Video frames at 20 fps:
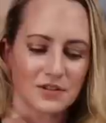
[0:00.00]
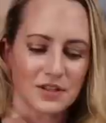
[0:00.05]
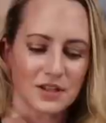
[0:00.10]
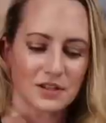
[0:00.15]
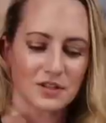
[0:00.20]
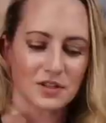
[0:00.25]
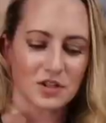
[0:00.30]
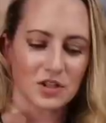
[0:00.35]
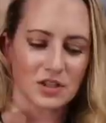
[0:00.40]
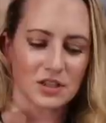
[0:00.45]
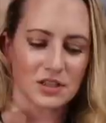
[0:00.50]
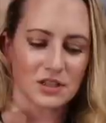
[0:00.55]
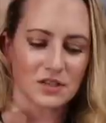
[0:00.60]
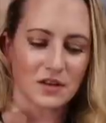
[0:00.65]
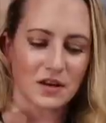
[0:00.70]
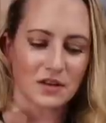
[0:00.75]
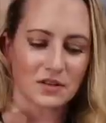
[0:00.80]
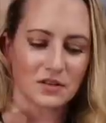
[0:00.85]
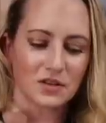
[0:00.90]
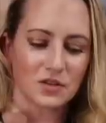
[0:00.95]
of sets to a
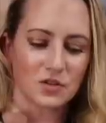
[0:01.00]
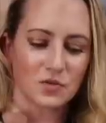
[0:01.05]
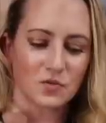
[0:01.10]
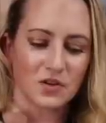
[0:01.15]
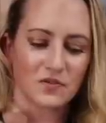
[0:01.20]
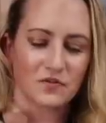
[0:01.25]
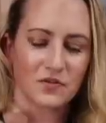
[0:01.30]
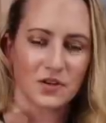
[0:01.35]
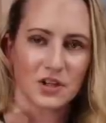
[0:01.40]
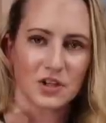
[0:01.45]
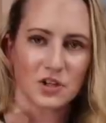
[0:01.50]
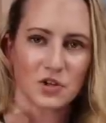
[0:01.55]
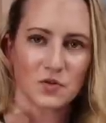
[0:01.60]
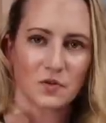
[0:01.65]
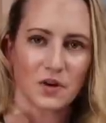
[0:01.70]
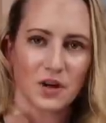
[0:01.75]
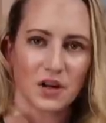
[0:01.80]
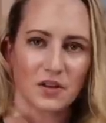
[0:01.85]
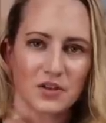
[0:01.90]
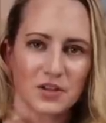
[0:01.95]
slightly dewy
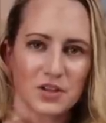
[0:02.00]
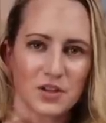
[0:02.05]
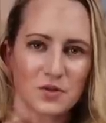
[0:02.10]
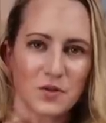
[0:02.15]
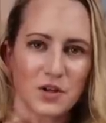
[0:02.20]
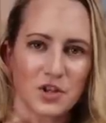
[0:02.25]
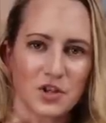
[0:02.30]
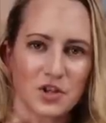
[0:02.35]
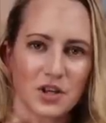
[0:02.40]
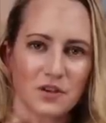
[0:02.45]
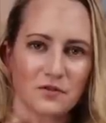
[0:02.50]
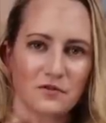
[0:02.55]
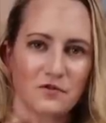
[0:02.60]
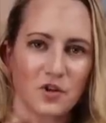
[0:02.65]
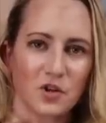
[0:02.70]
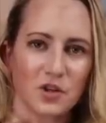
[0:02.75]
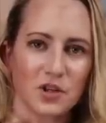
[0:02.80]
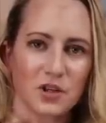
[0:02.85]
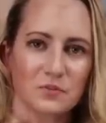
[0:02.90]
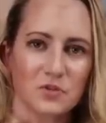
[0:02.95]
finish while the Sweet Chef
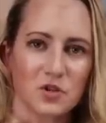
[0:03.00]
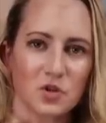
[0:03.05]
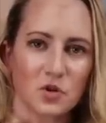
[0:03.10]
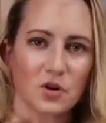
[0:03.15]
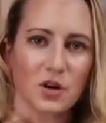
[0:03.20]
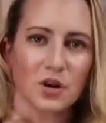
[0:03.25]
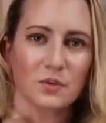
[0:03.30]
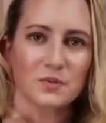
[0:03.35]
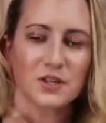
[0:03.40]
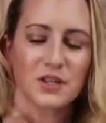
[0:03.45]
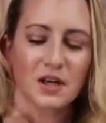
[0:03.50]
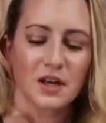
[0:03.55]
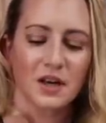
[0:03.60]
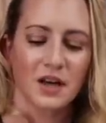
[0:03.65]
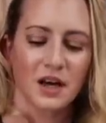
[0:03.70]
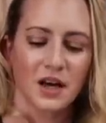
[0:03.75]
fully absorbs.